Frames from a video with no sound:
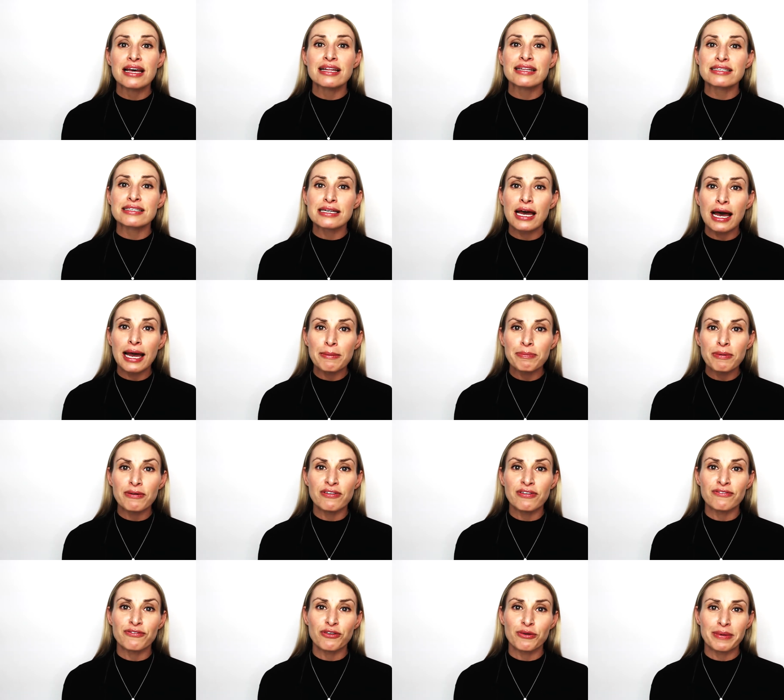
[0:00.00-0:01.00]
the type of
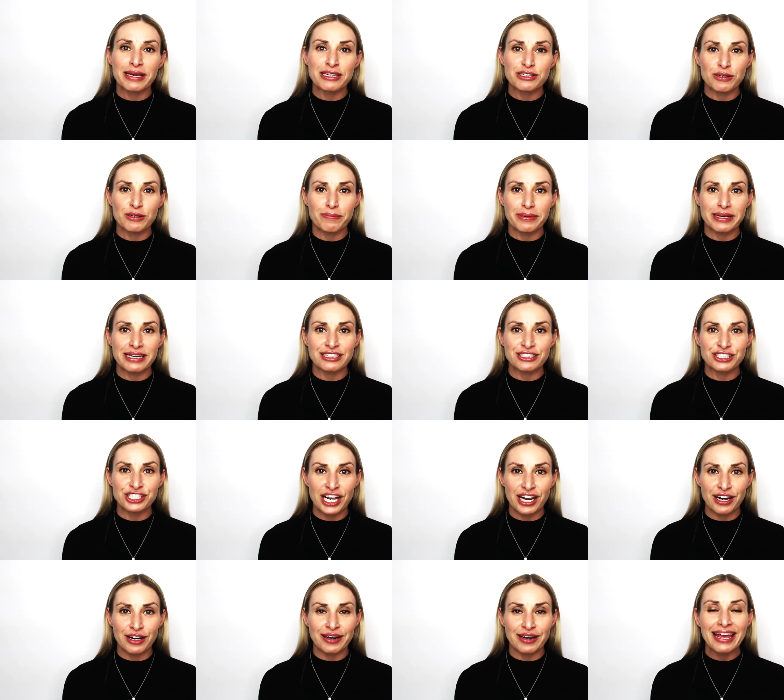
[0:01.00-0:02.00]
information being
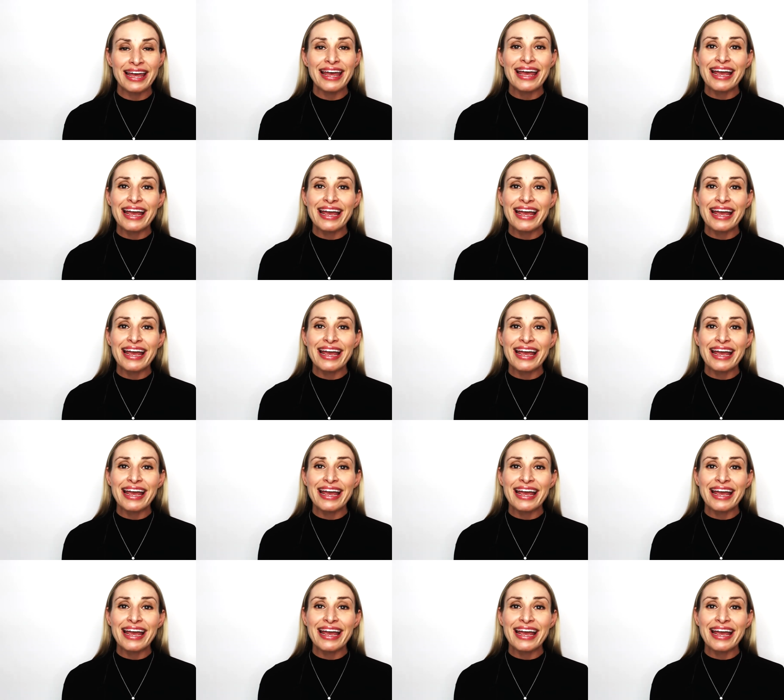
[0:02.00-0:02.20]
shared